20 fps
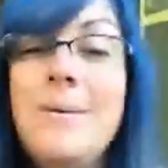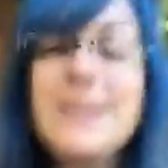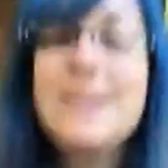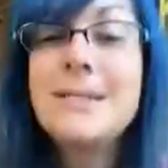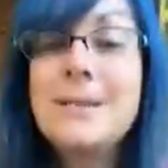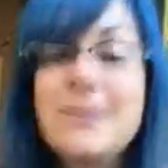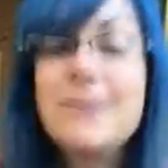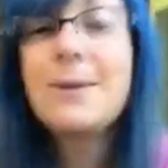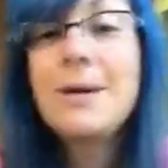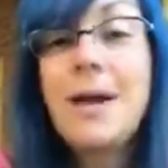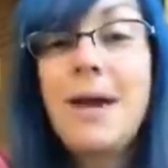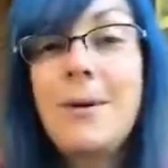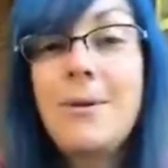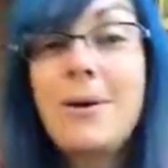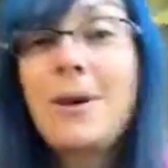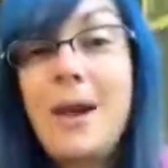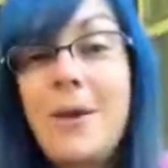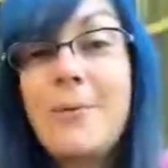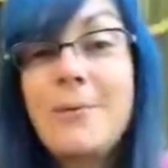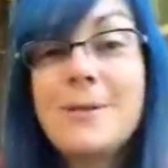was
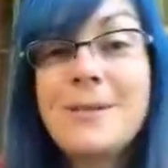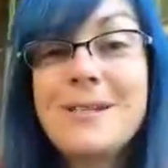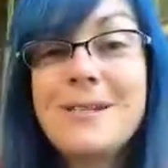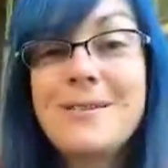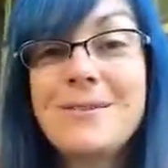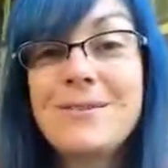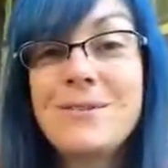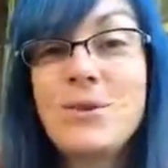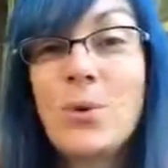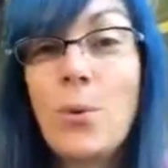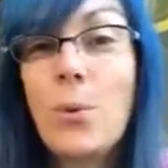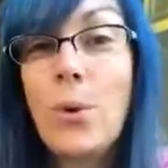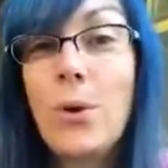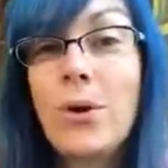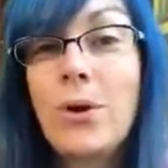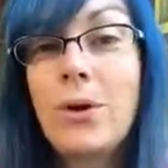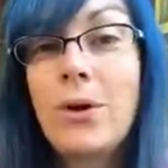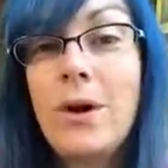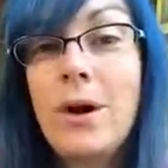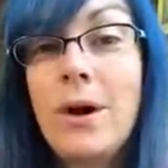
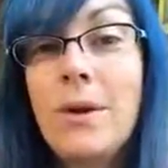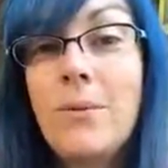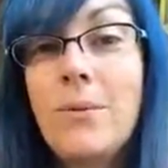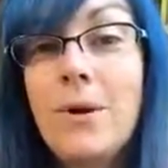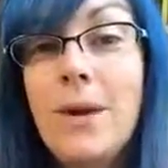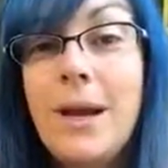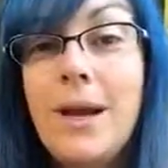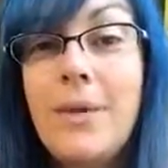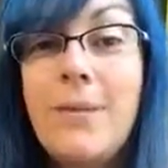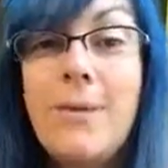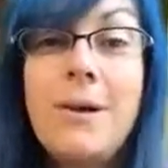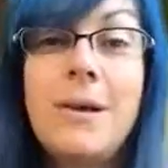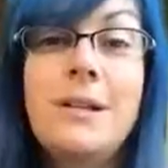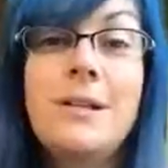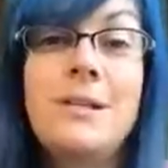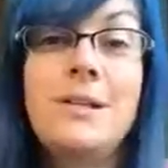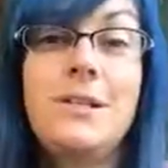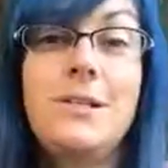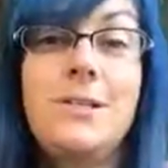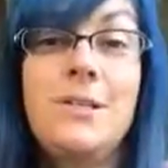torn on what I
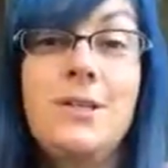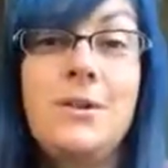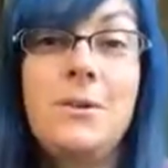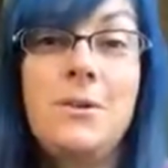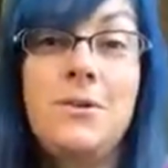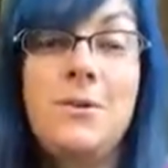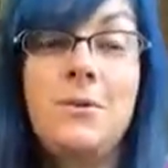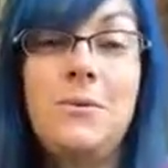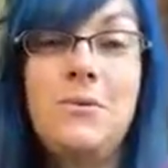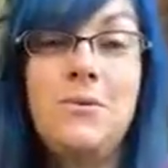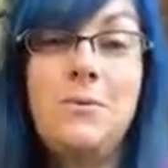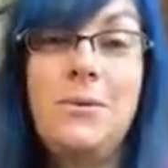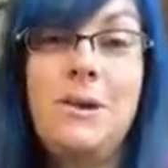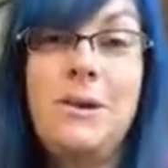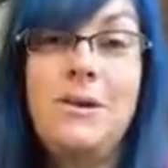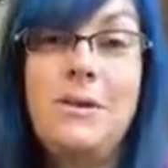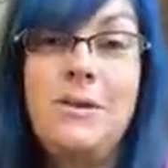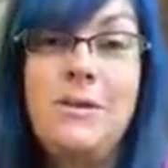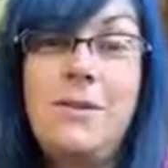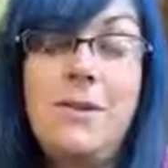wanted to do
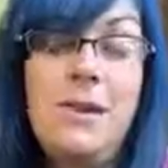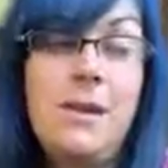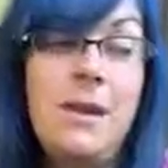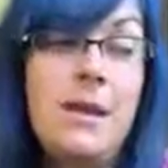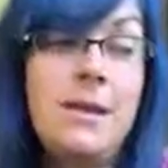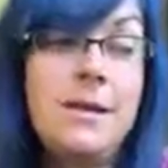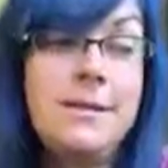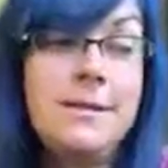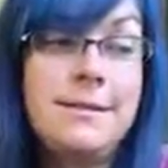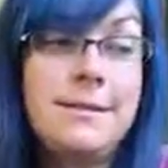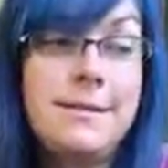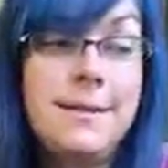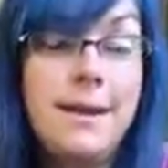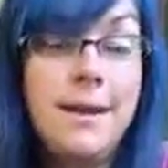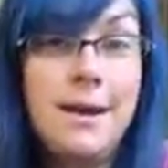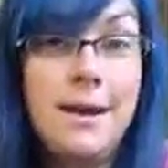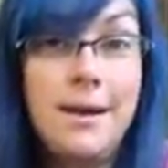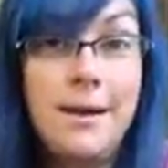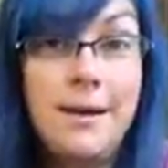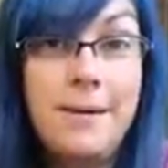with it.
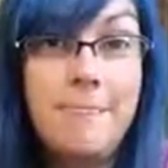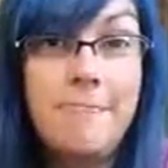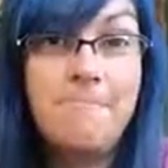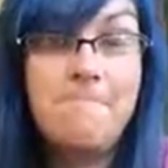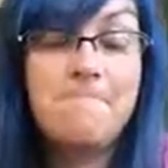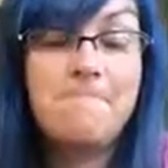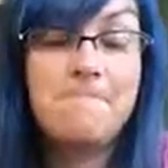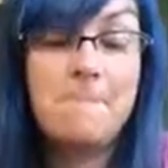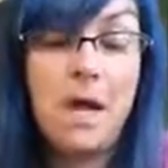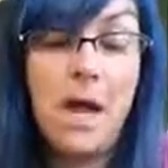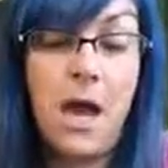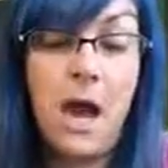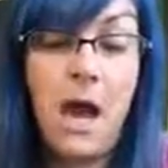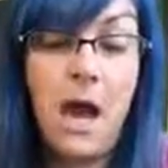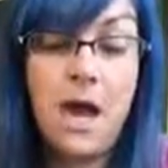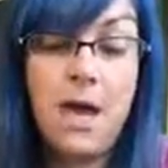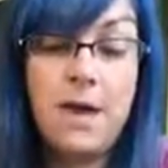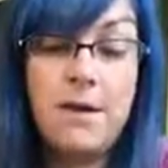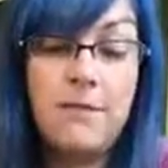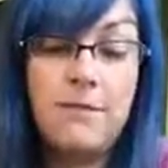
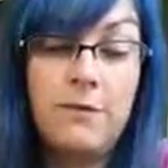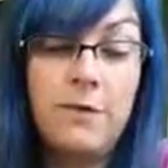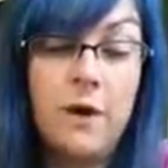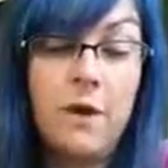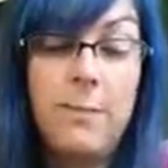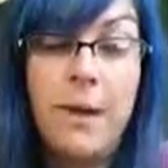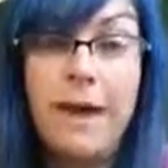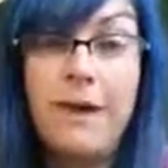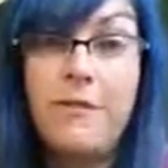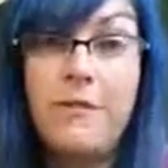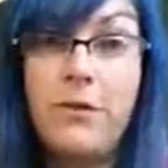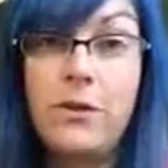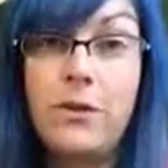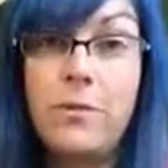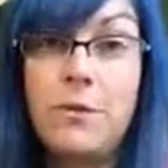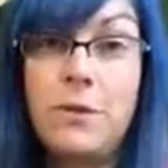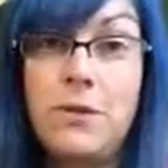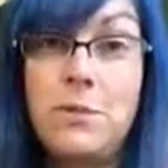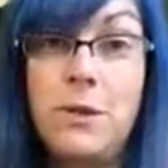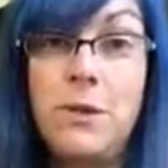I've gone back and forth
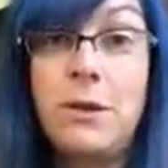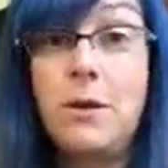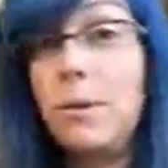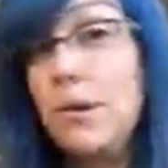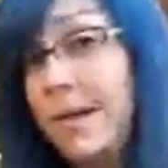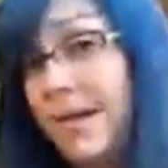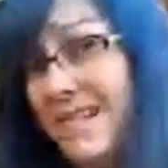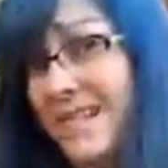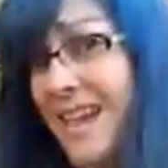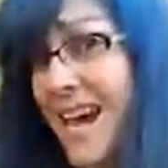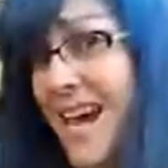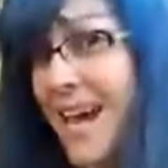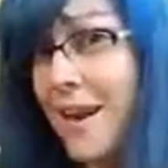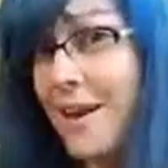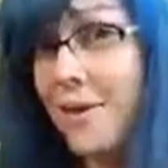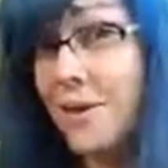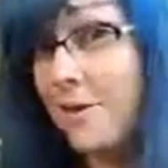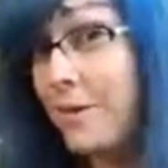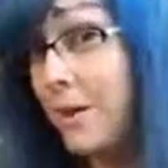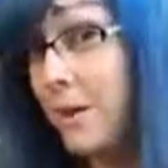between going
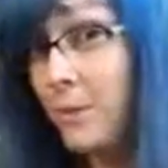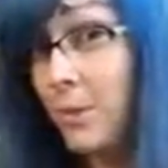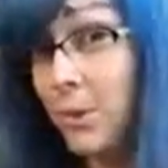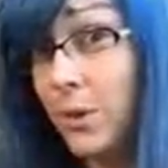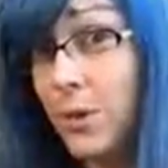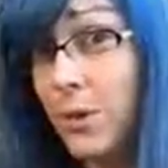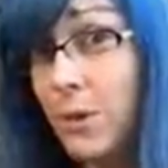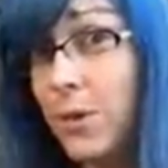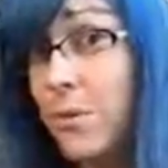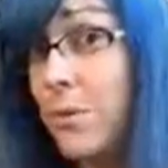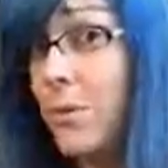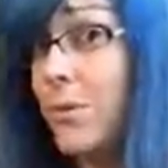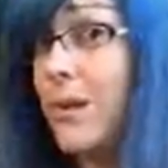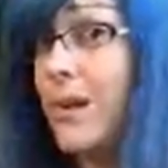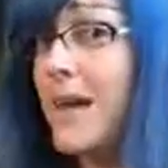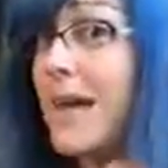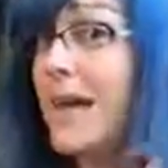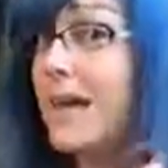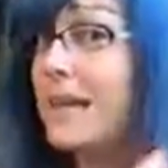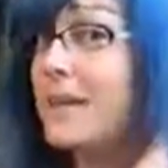entirely blue
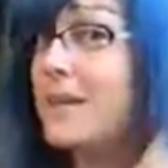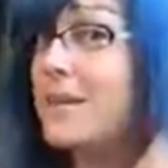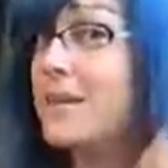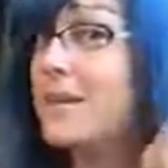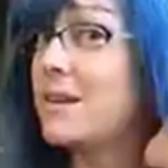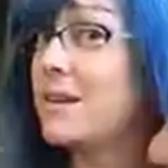and